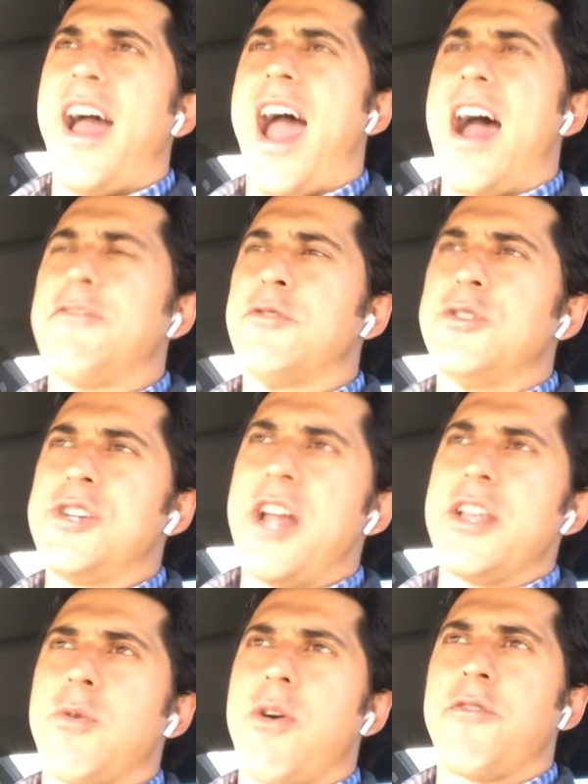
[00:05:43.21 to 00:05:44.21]
After
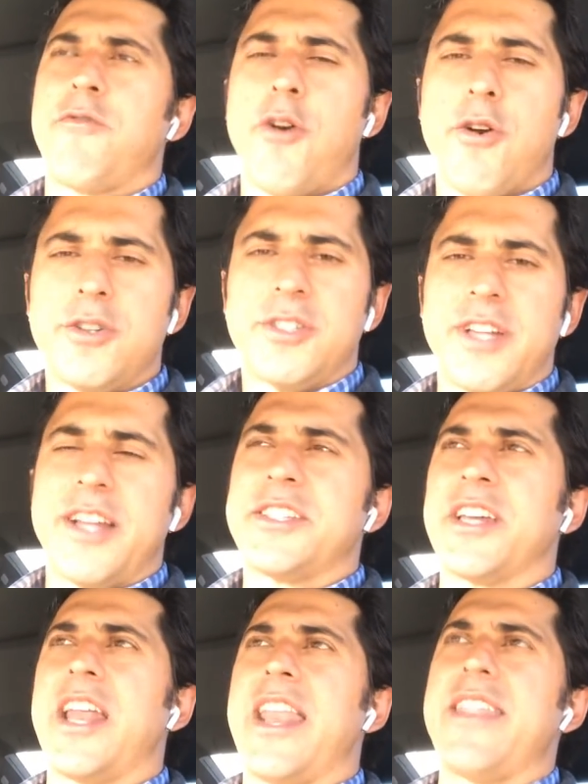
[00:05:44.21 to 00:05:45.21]
January 1st,
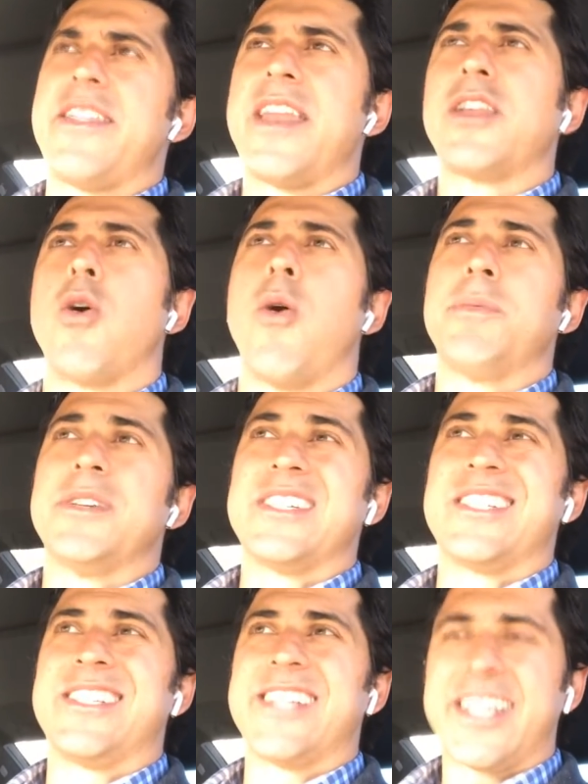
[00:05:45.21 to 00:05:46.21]
it's going to then go up to
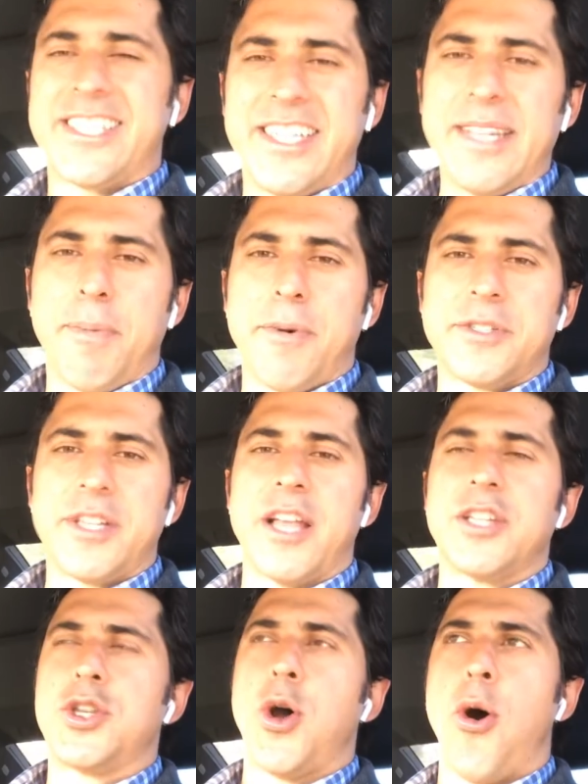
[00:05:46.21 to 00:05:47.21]

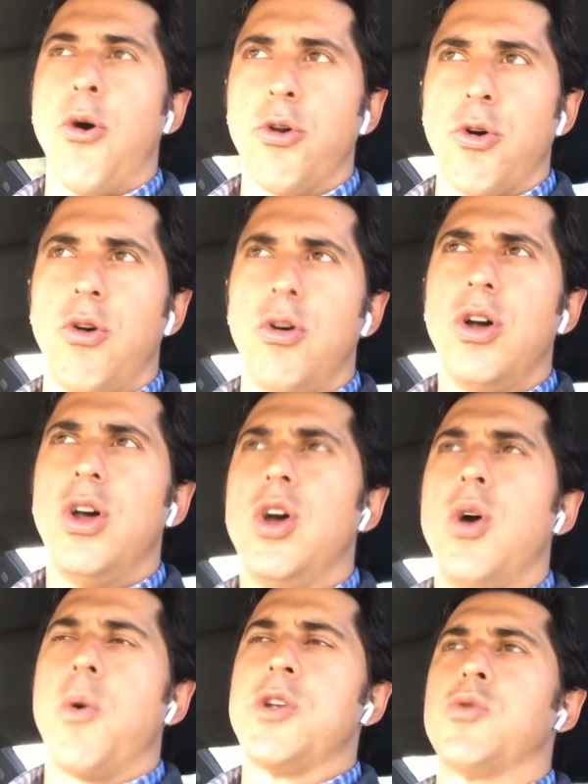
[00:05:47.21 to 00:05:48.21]
60% total,
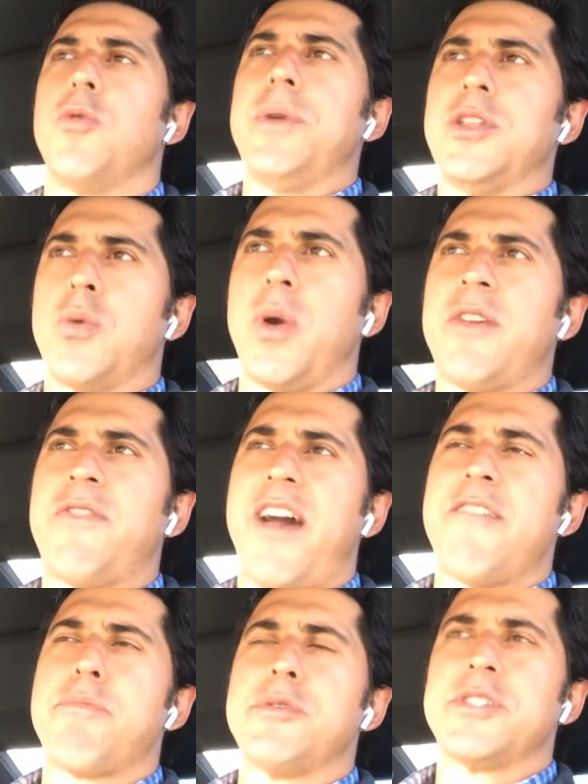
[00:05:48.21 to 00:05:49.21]
which will be
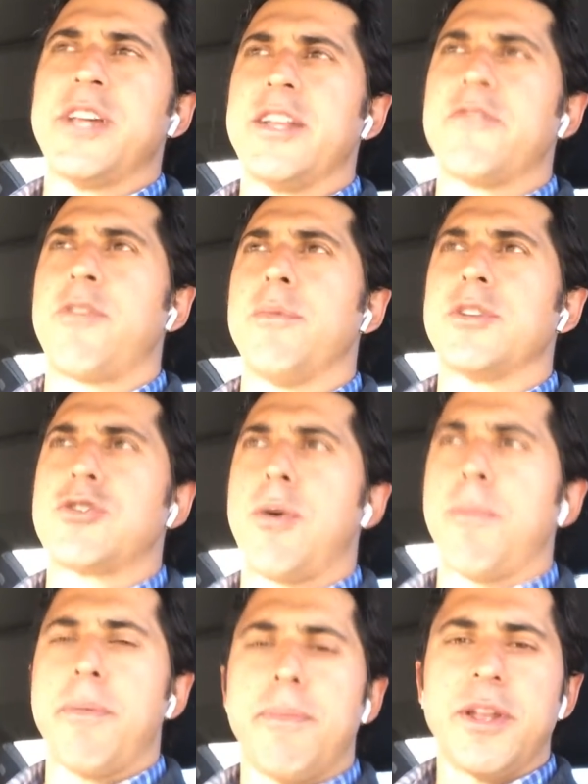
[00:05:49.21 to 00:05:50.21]
25% from the
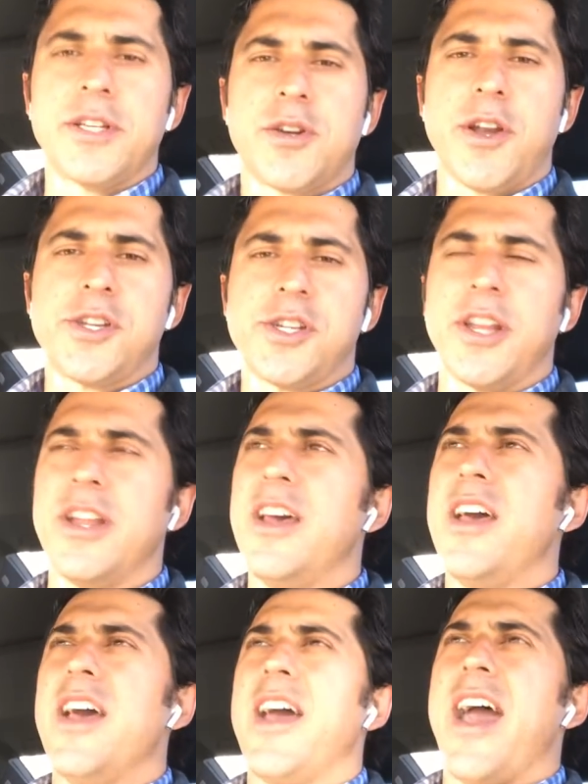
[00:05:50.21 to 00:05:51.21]
Trump administration,
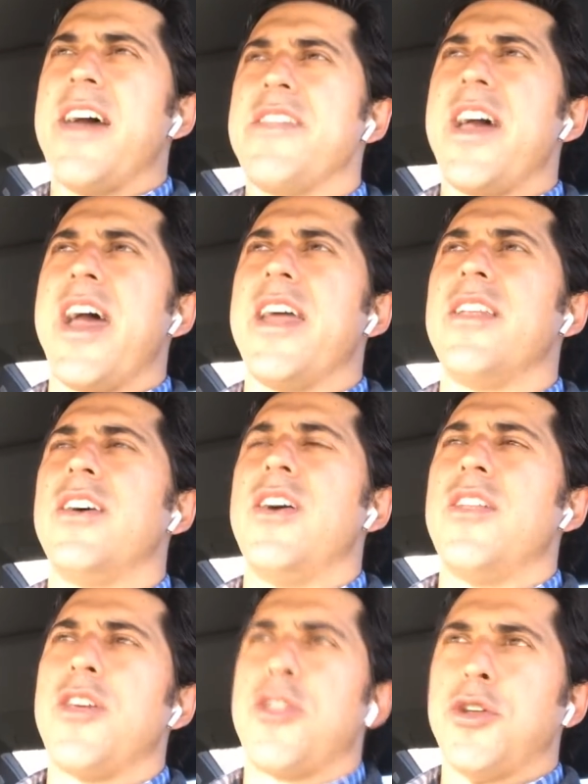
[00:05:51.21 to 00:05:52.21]
and then
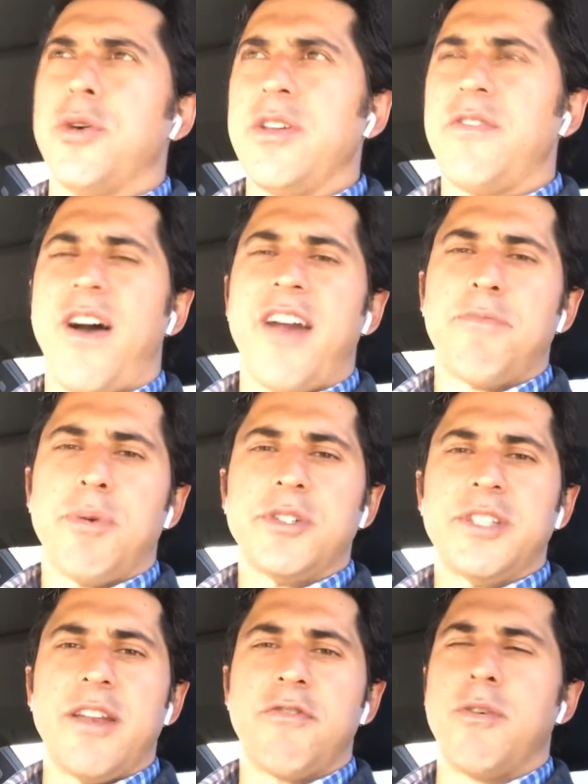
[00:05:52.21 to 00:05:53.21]
the
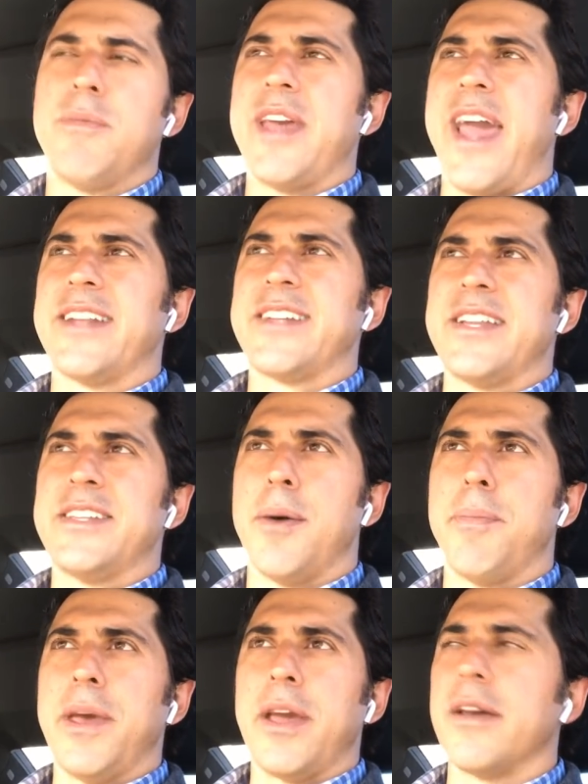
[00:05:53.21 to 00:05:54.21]
35% from the
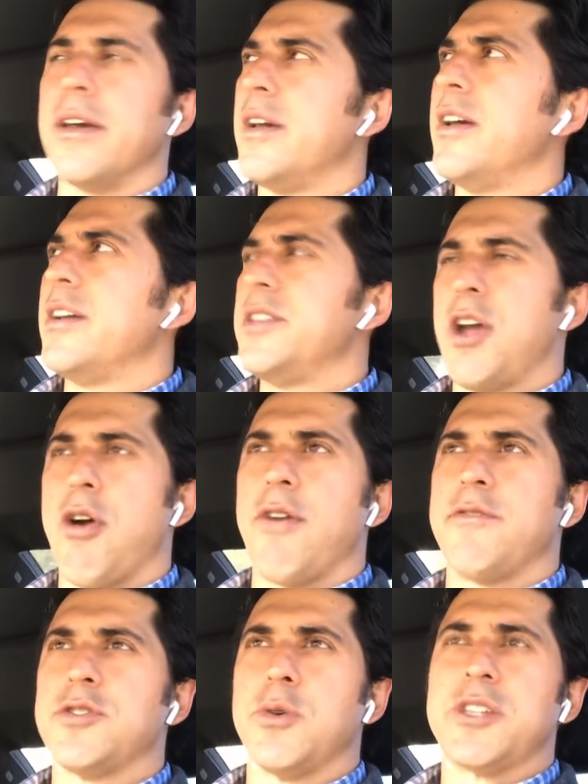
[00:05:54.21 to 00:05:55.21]
anti-dumping
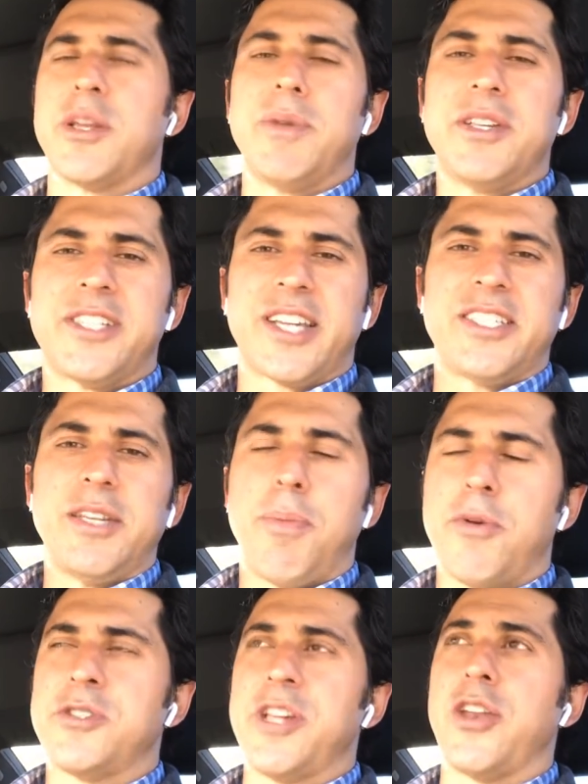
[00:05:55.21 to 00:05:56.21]
tariff. So it's going to be
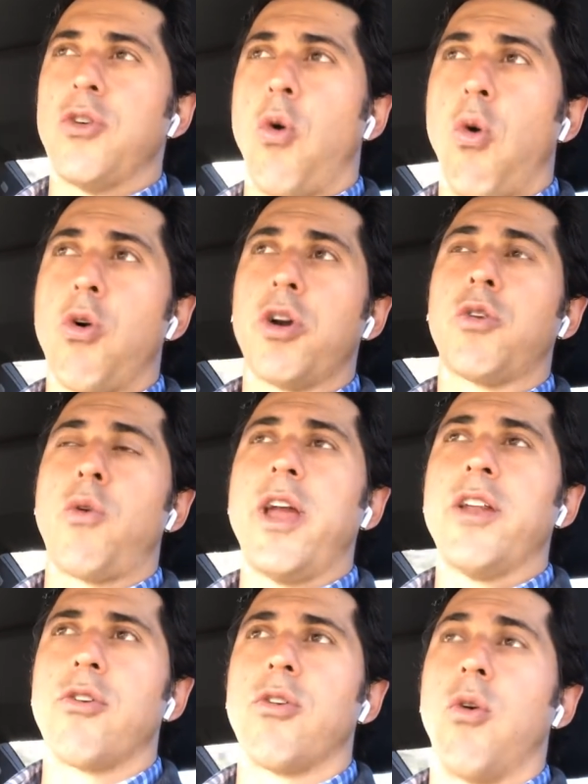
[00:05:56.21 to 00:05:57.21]
60% or
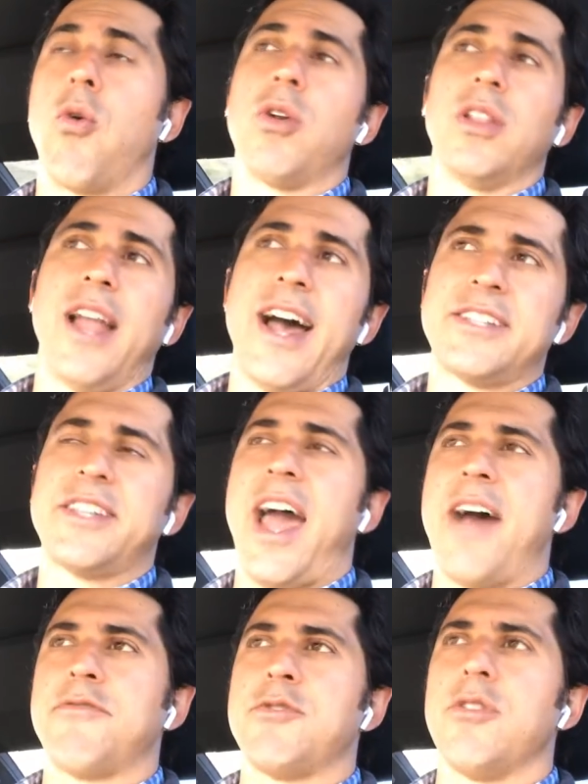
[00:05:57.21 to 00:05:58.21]
greater or less
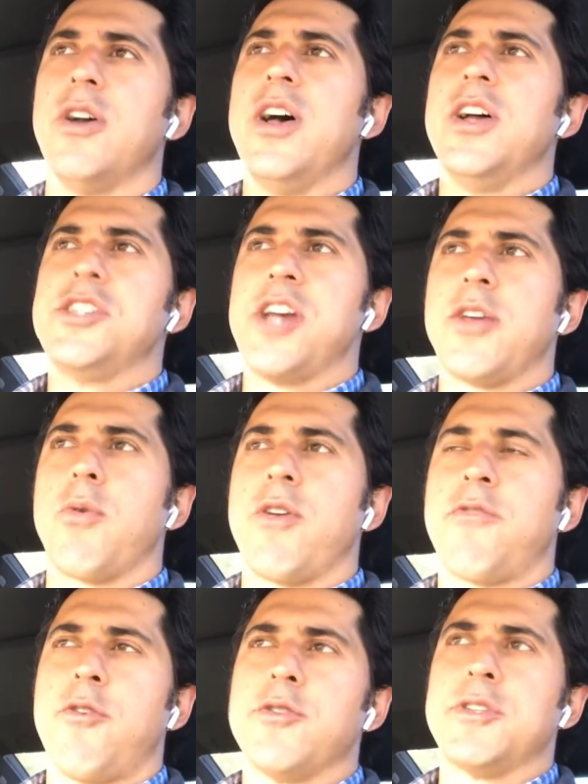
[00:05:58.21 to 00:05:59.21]
after
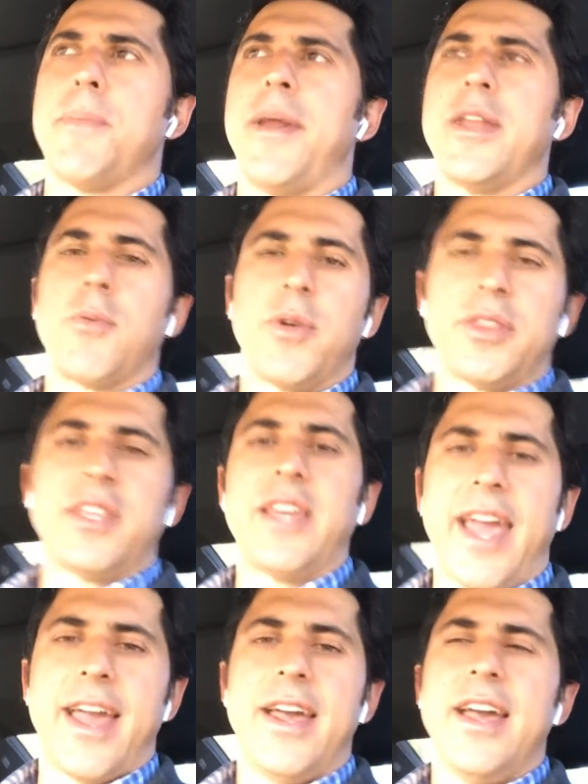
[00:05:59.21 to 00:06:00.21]
January 1st, depending what
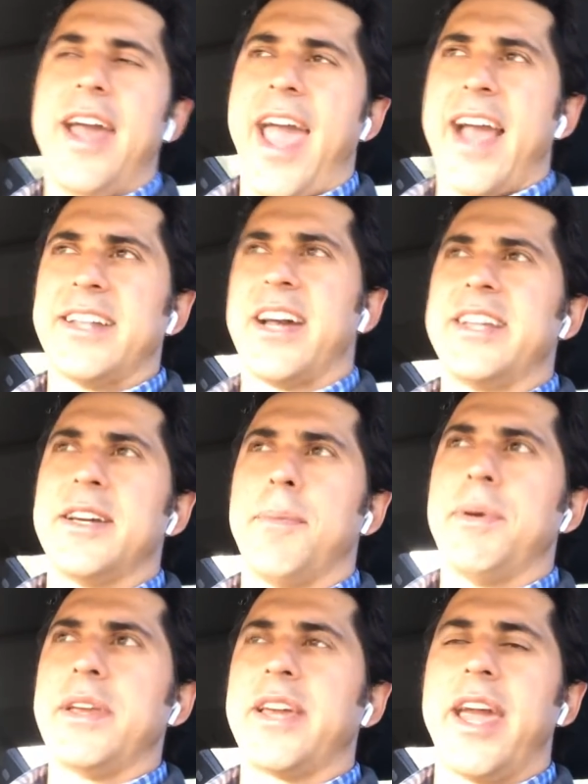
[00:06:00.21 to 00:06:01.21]
the
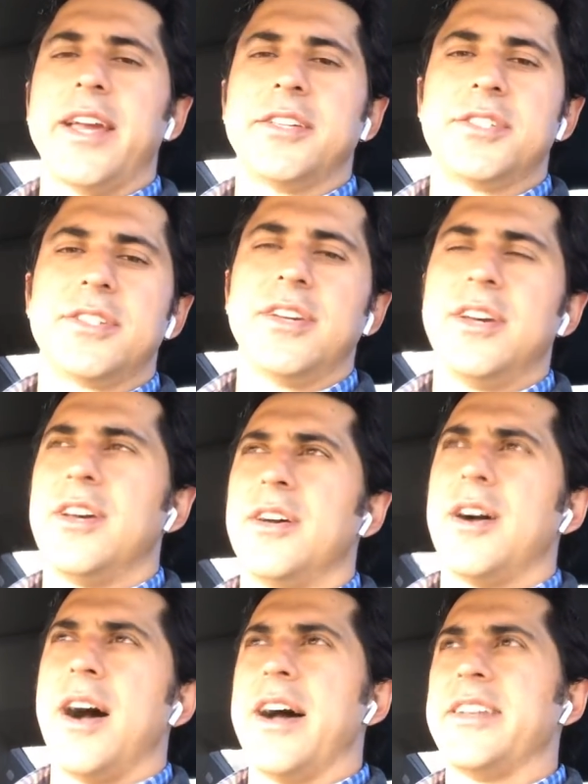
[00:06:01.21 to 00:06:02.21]
anti-dumping case
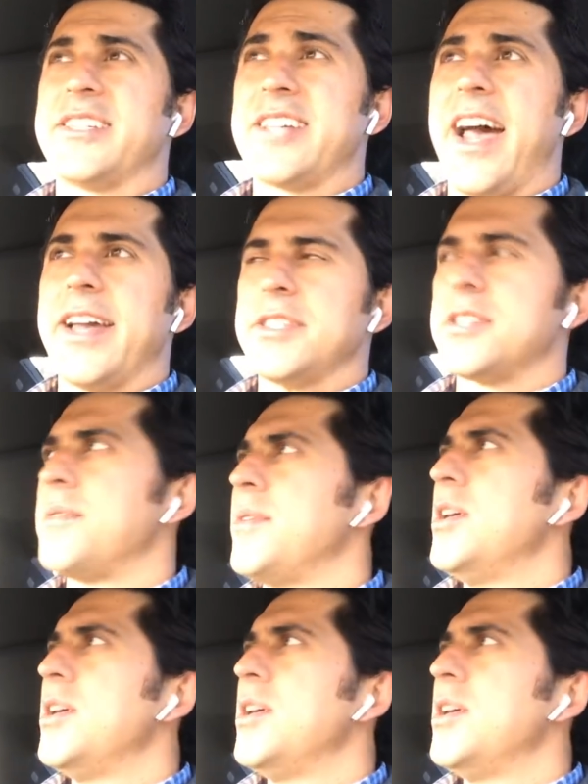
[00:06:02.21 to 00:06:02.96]
decides.